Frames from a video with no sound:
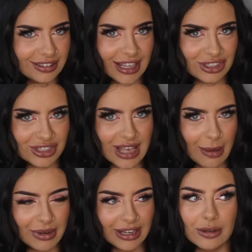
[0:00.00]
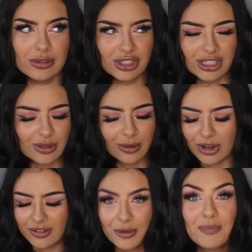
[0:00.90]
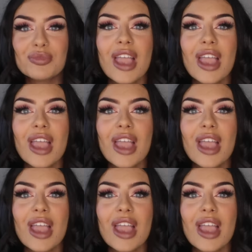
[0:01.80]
that just happened. Like it was just whatever.